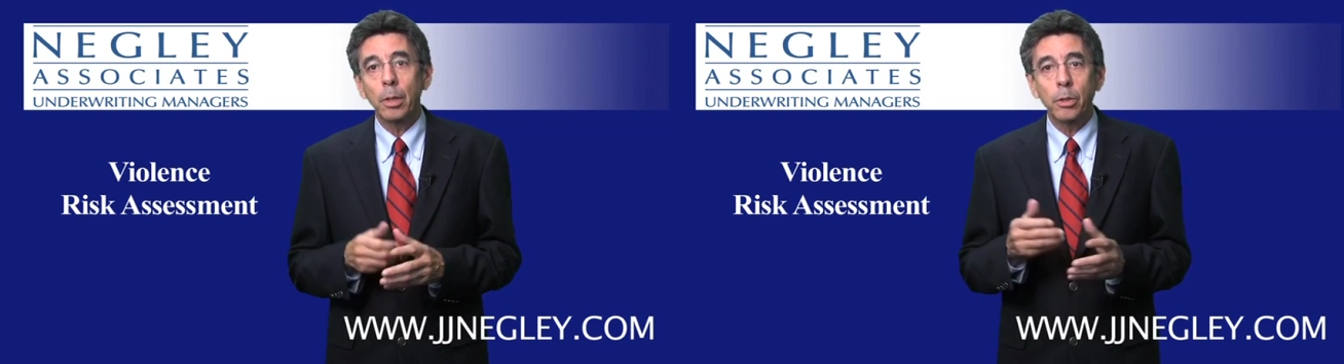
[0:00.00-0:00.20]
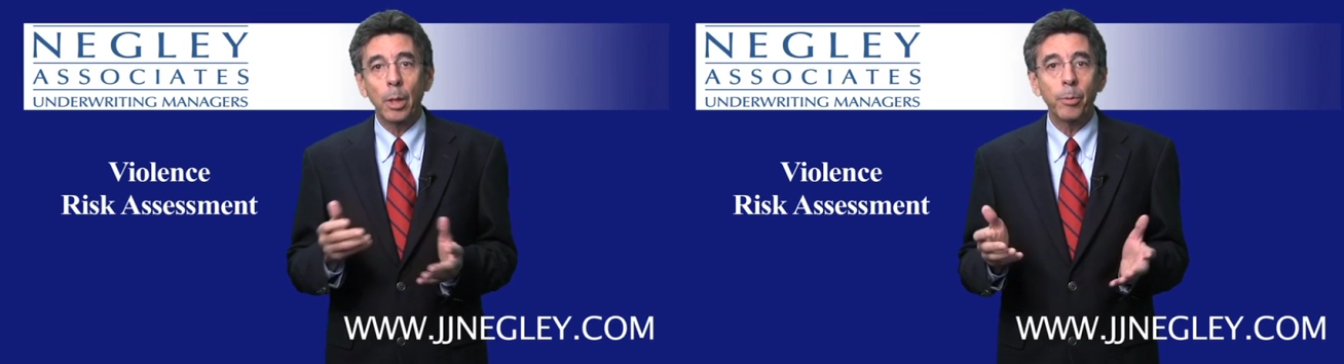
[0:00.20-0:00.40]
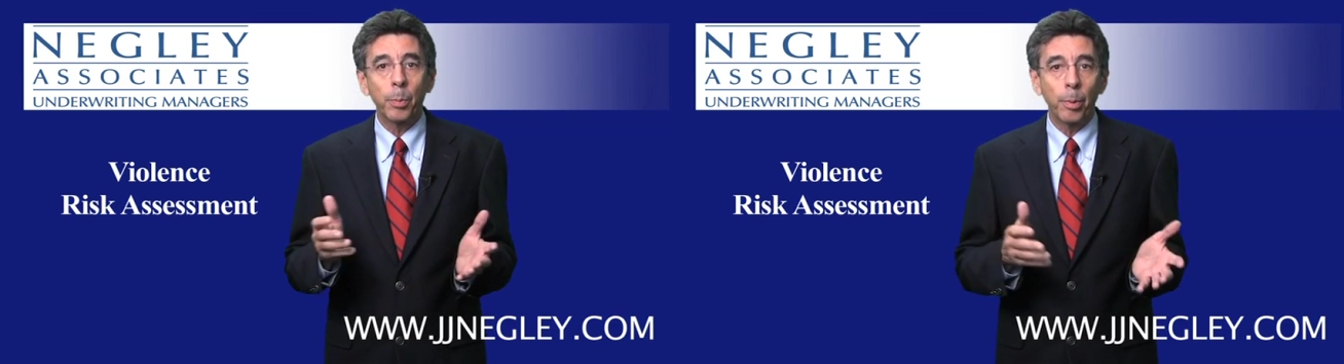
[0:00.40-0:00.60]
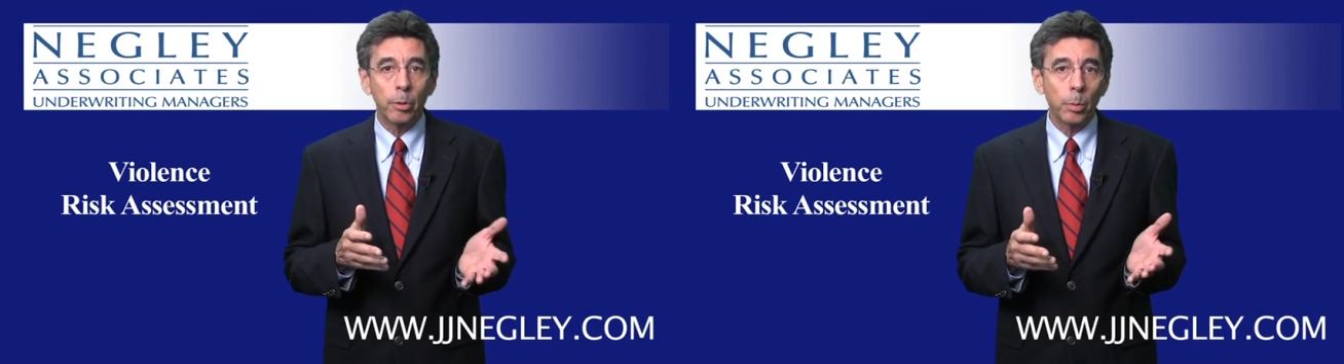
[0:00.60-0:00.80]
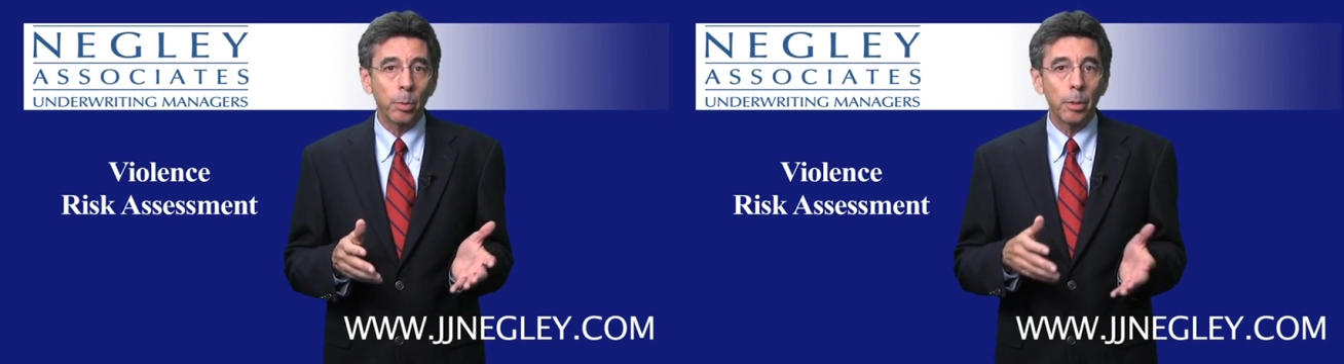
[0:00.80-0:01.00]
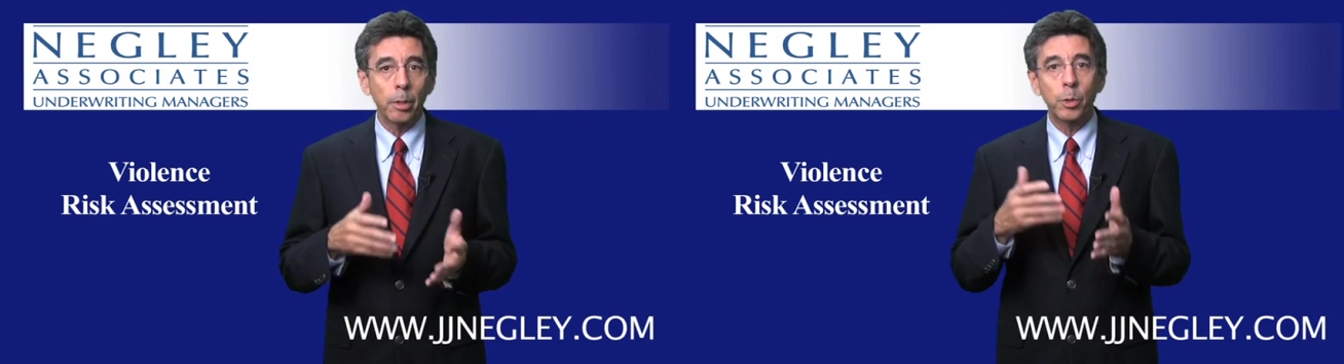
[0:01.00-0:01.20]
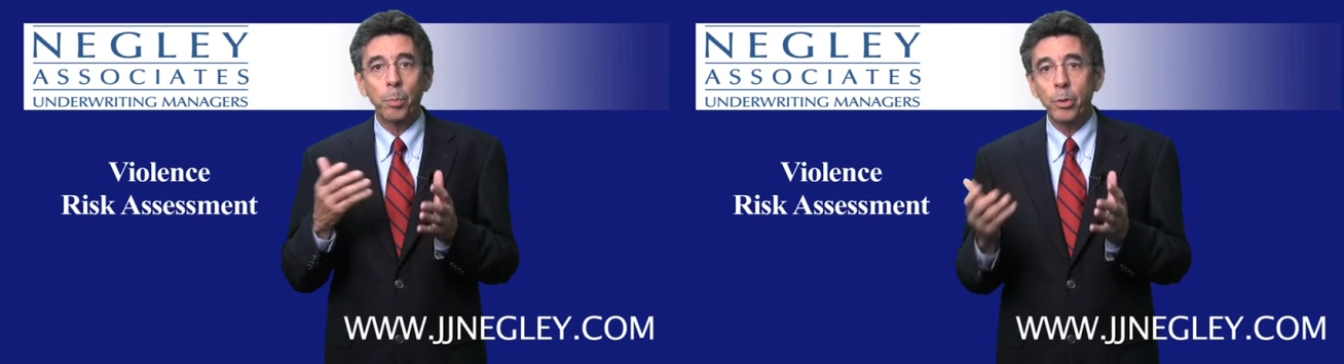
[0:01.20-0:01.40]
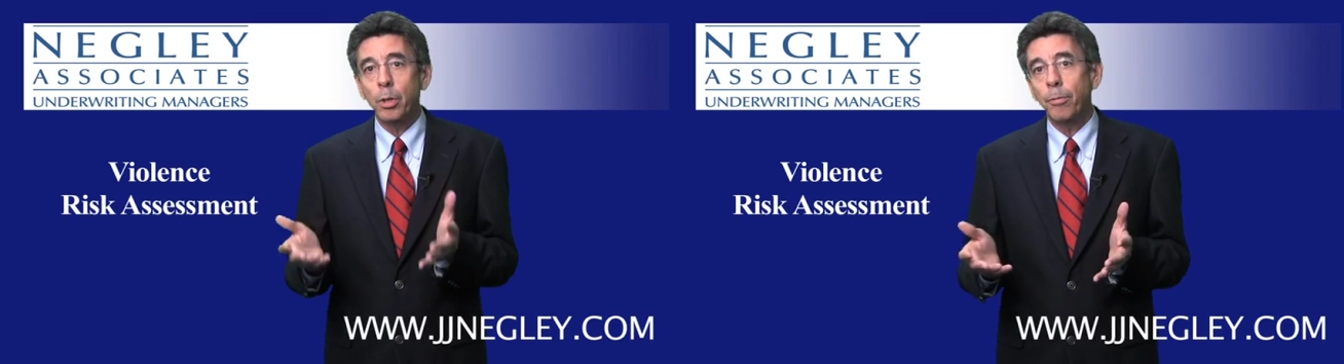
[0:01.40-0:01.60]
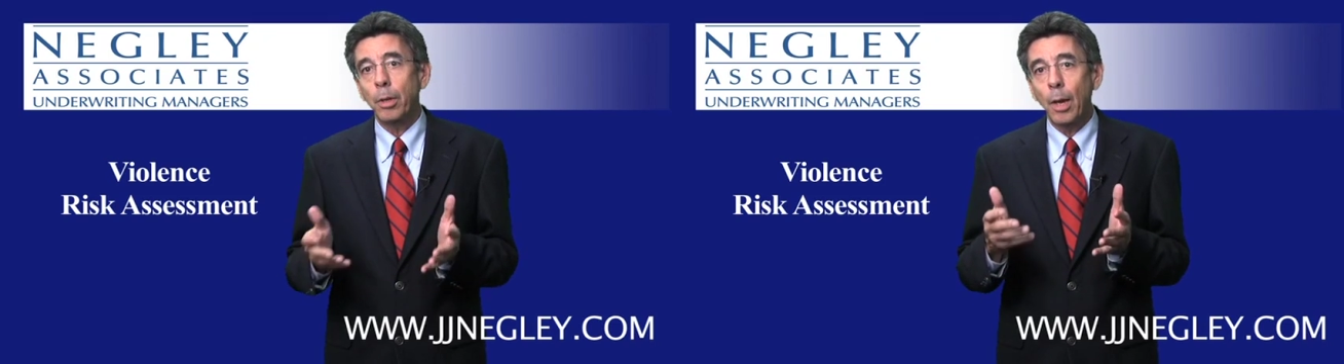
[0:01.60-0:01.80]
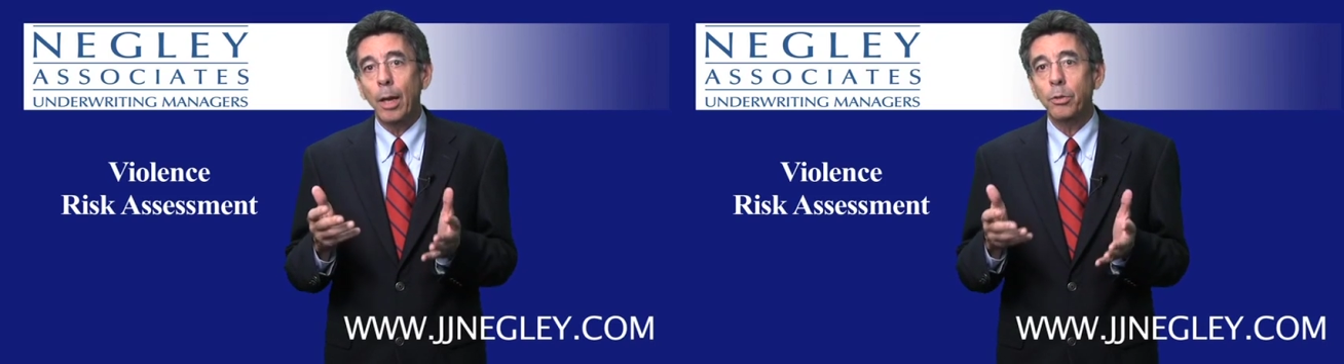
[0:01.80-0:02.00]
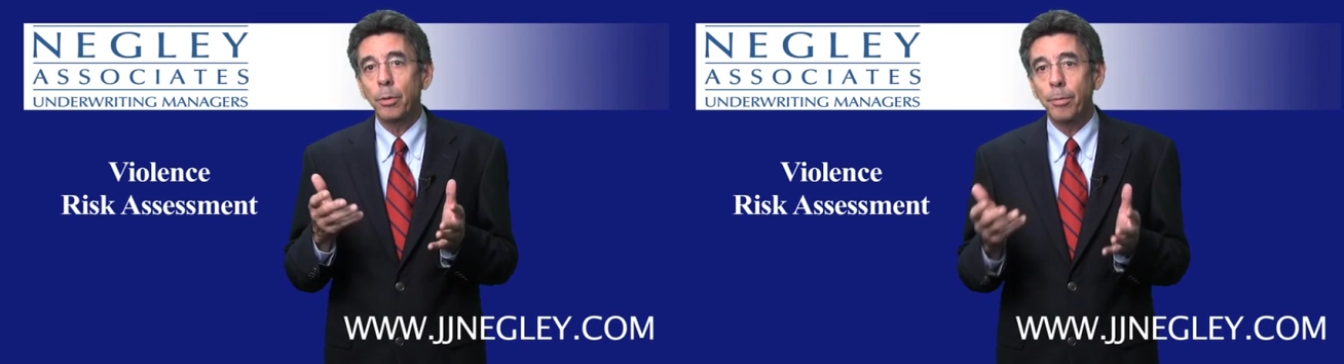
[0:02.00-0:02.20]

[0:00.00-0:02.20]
accept the principle that specific acts